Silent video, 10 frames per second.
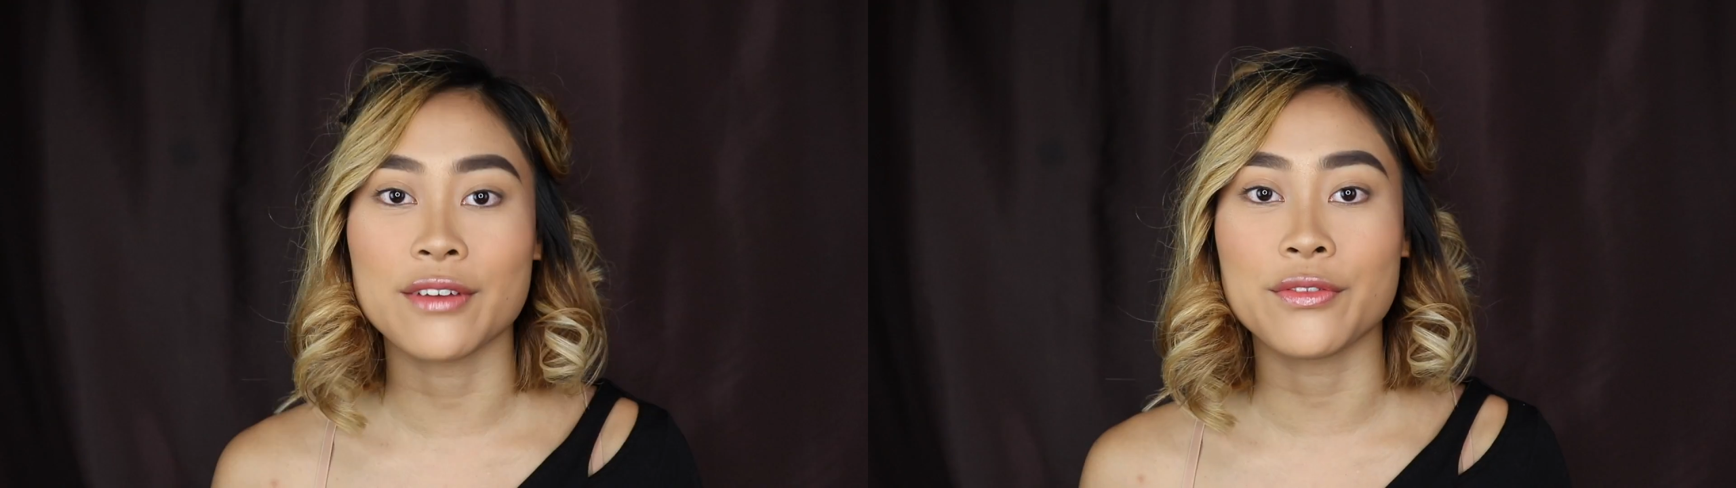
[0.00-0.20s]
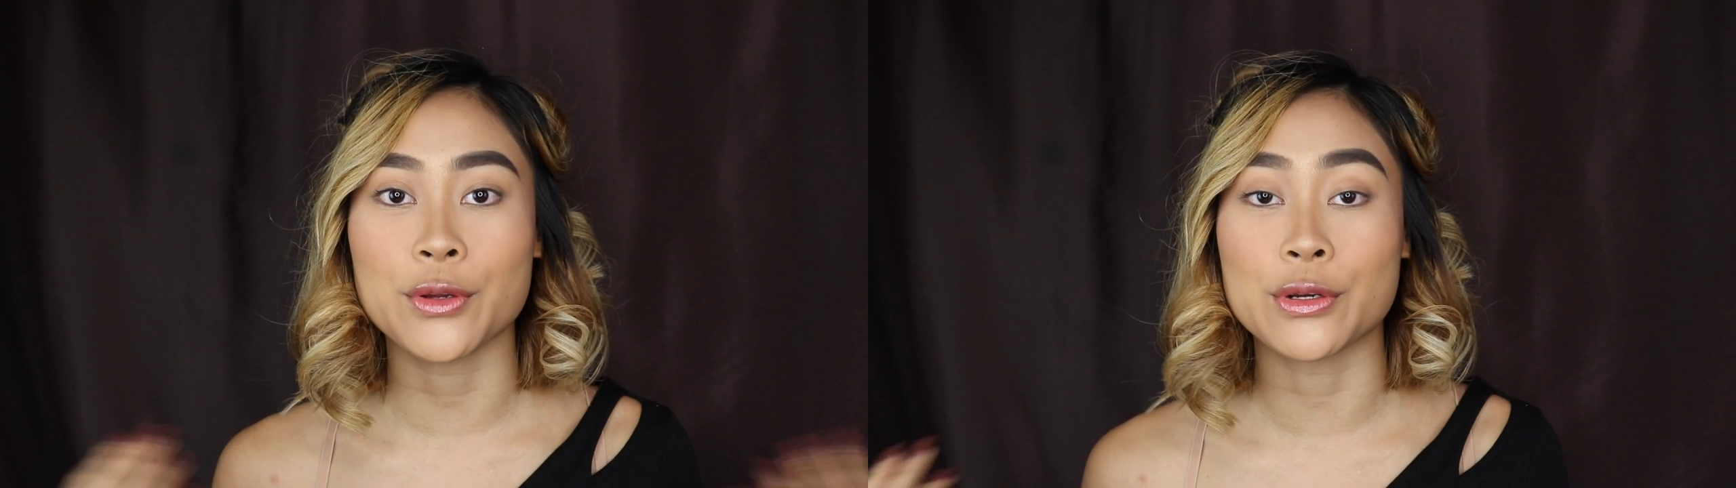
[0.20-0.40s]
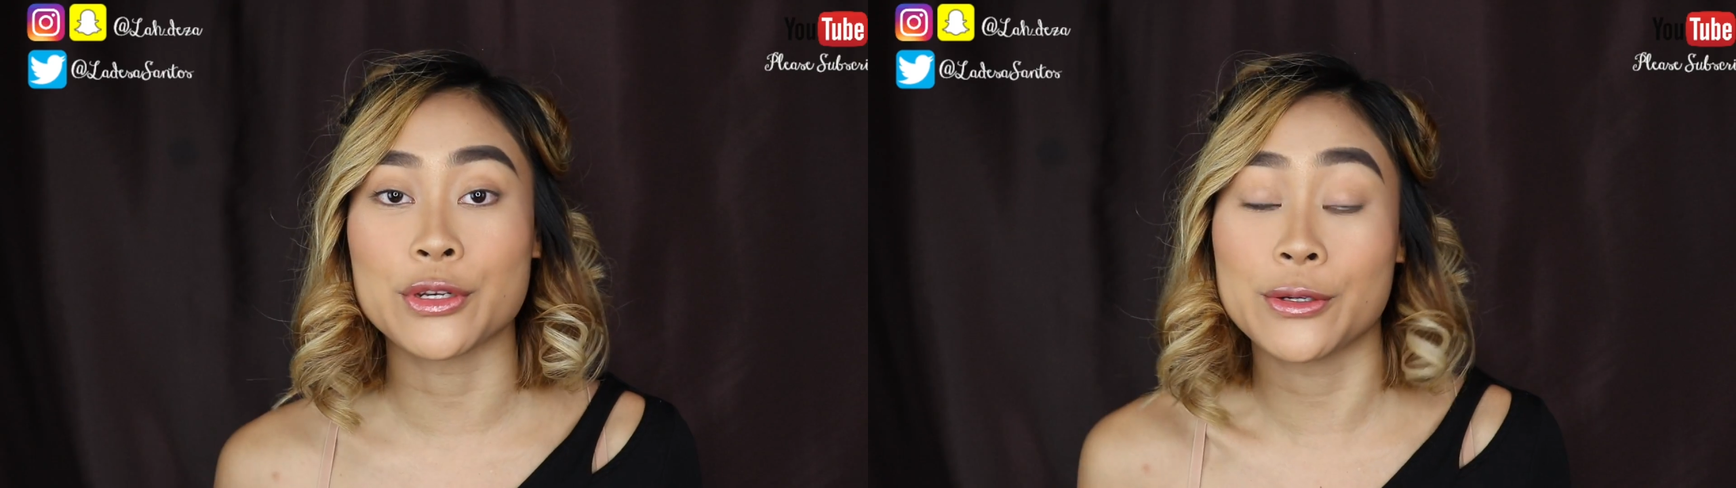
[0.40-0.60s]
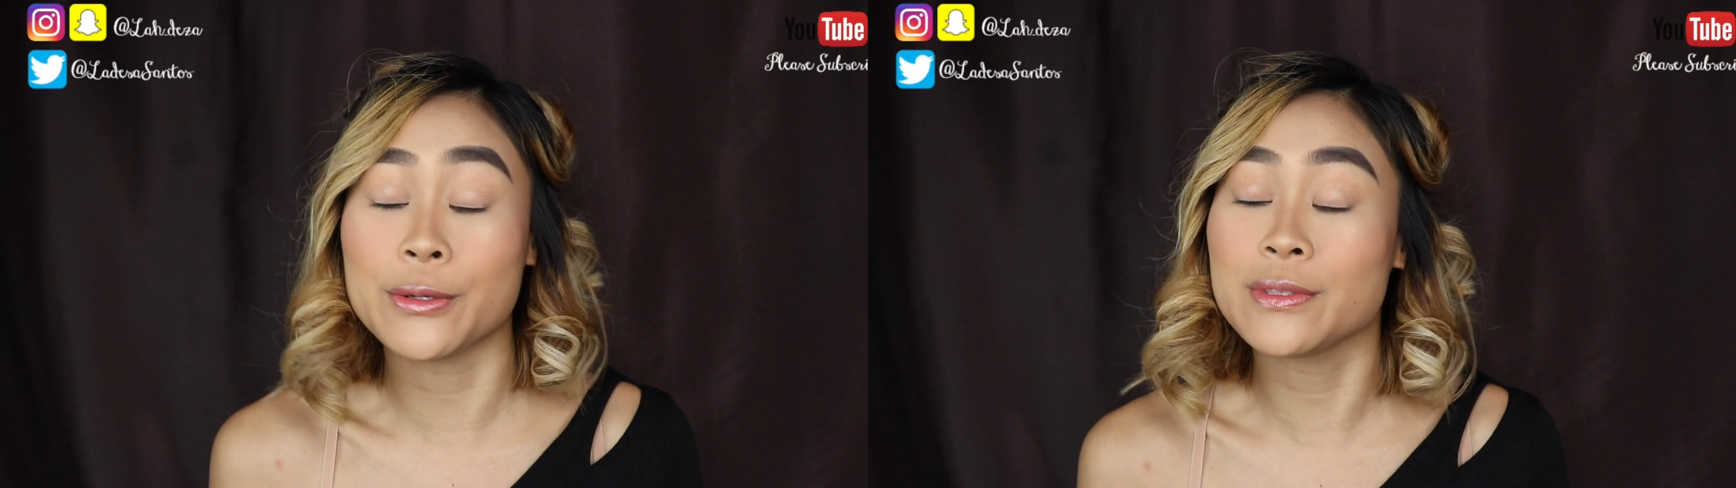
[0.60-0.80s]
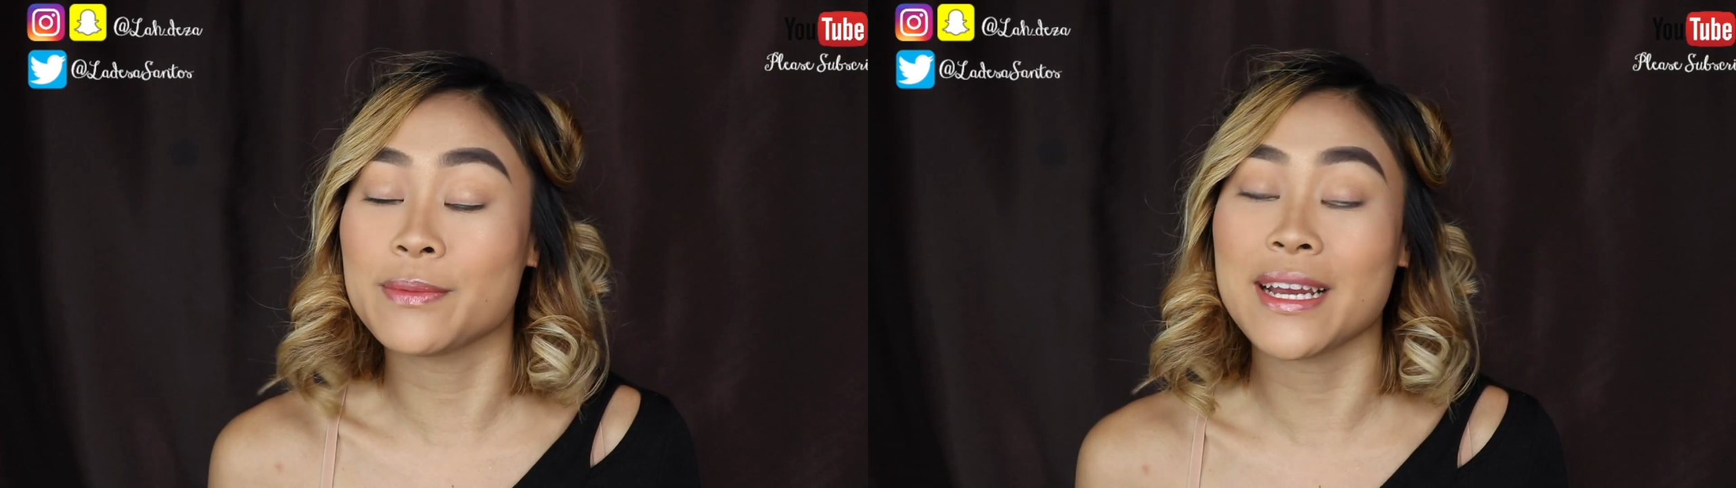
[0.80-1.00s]
If you're
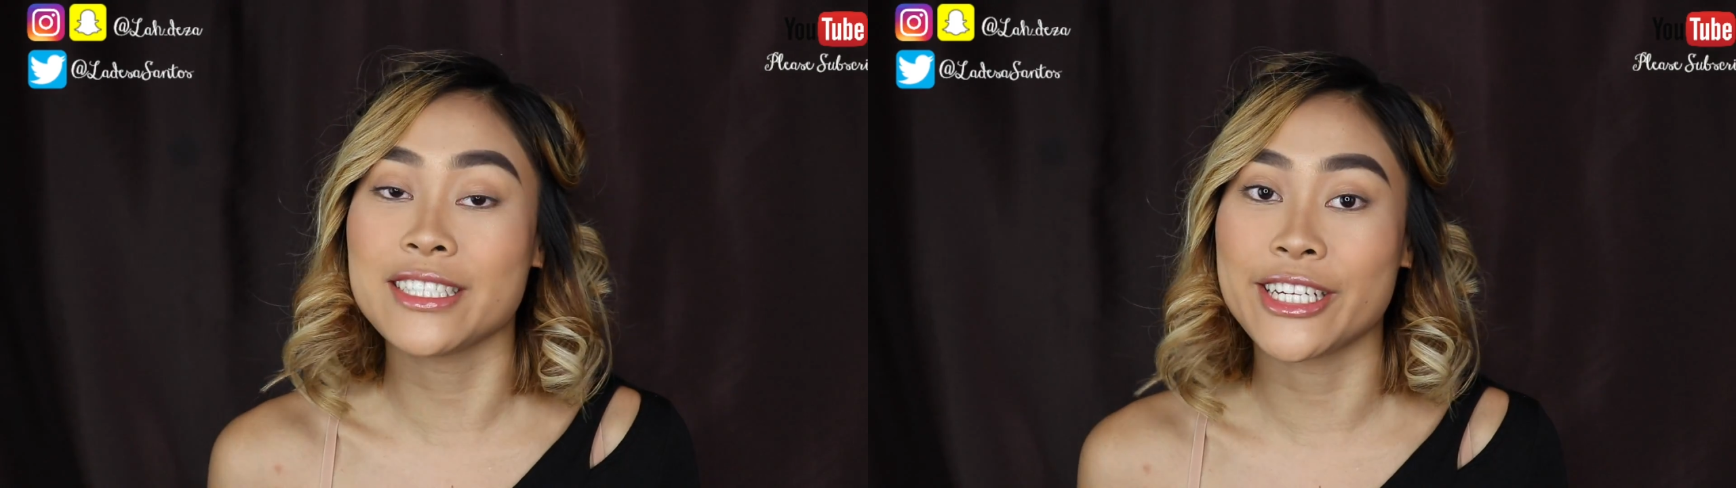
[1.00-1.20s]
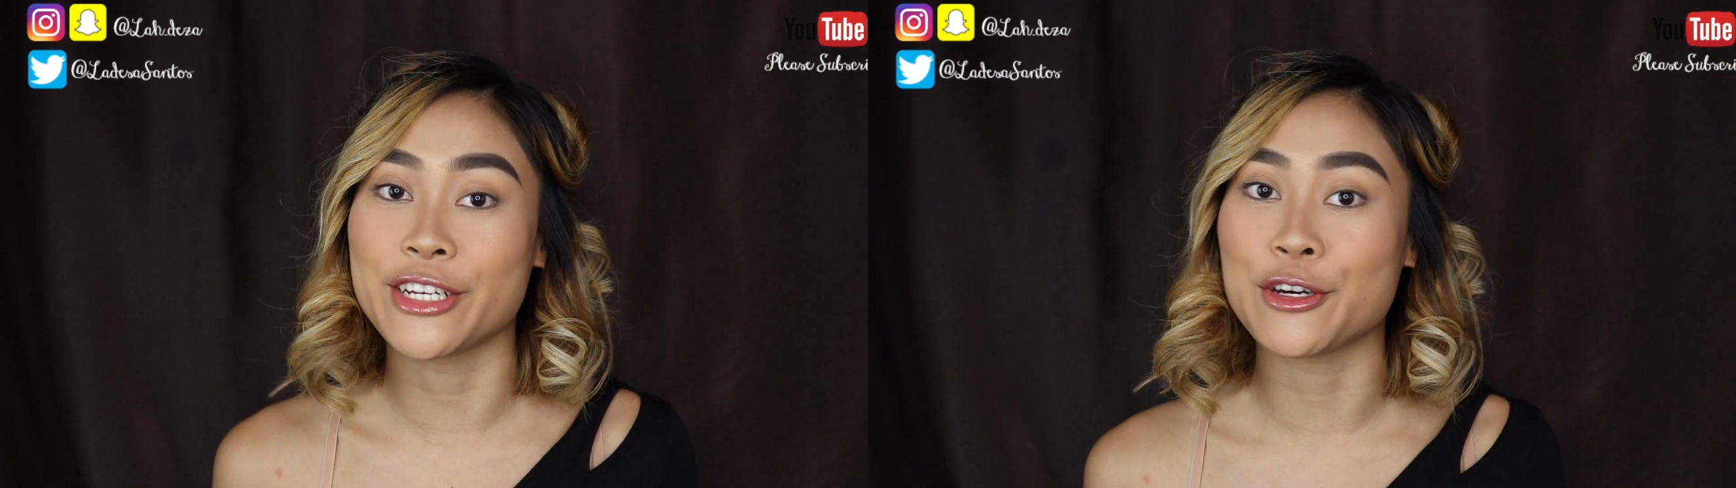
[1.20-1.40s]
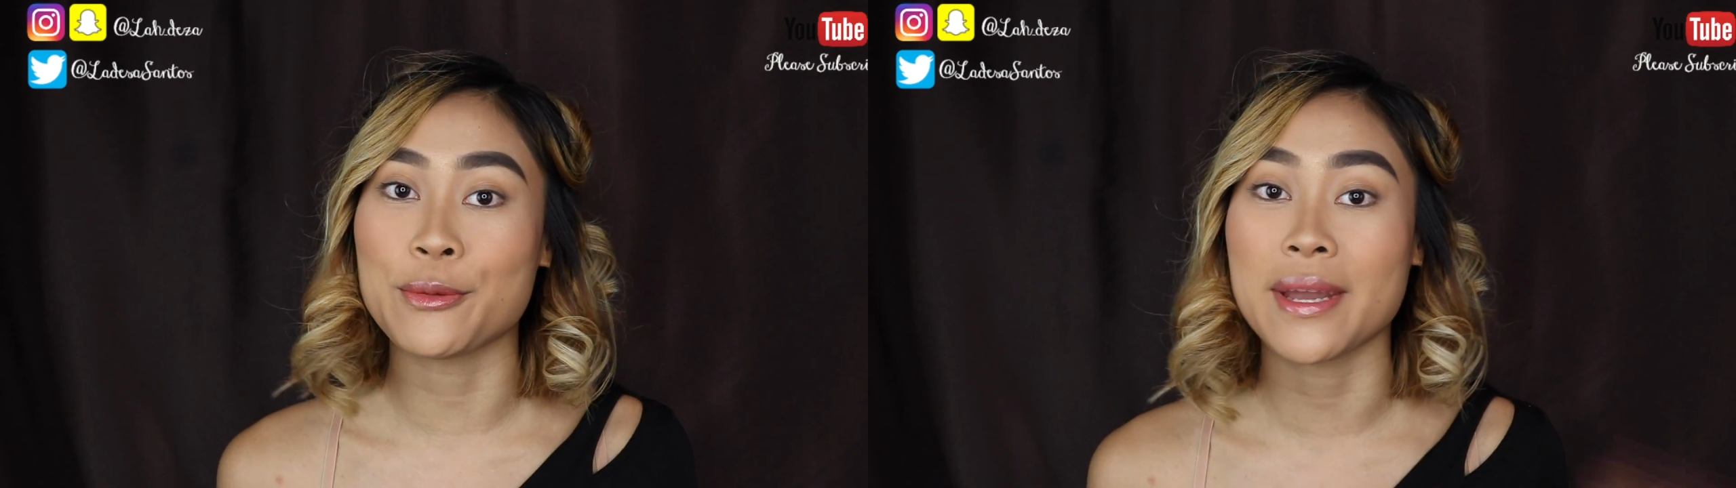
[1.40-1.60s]
new to my channel,